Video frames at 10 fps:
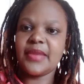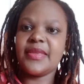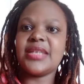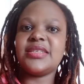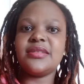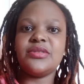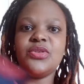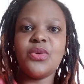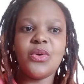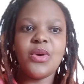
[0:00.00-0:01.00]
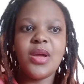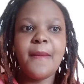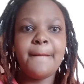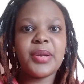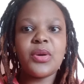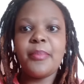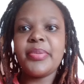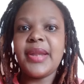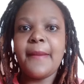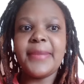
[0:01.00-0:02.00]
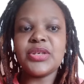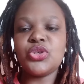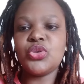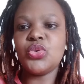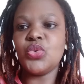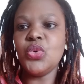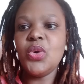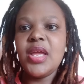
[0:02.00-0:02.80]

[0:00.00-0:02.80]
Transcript: That's your prop number two.